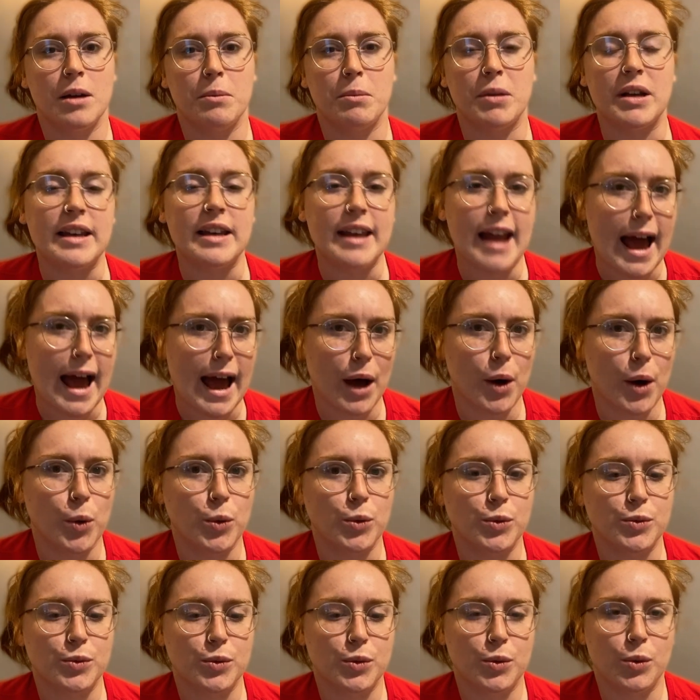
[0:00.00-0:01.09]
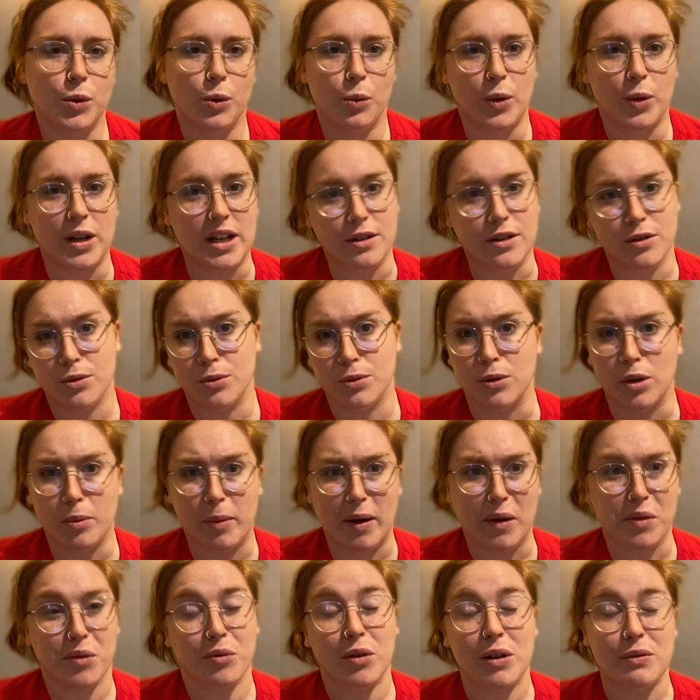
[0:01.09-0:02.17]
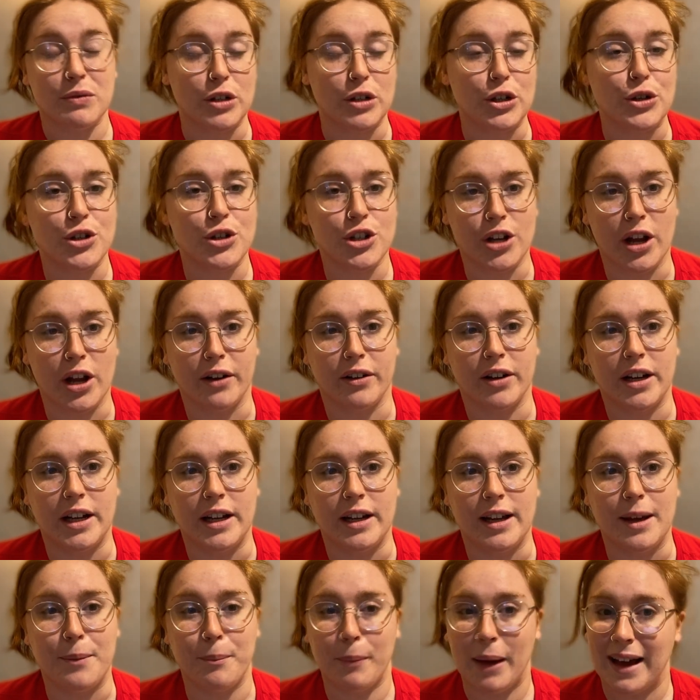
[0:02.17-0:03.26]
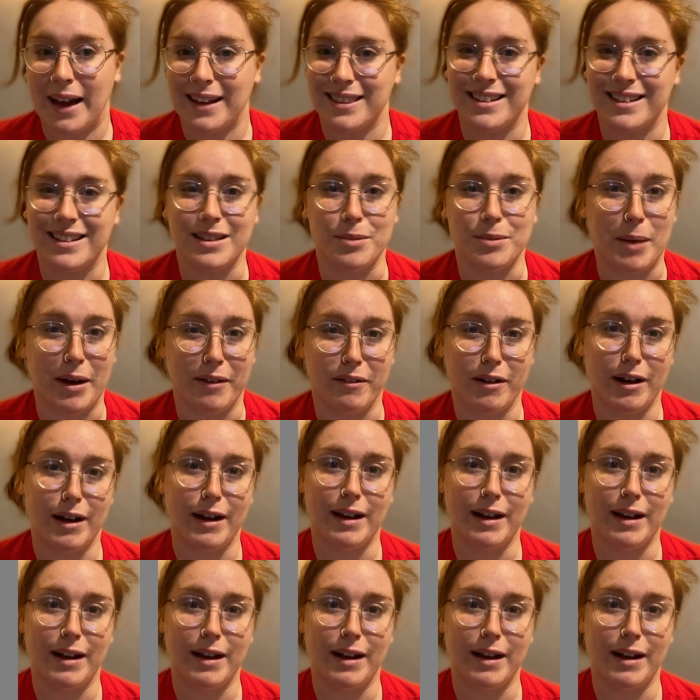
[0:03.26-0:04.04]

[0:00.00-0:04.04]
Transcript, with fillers: but now we need to talk about the revolutionary impact that the beret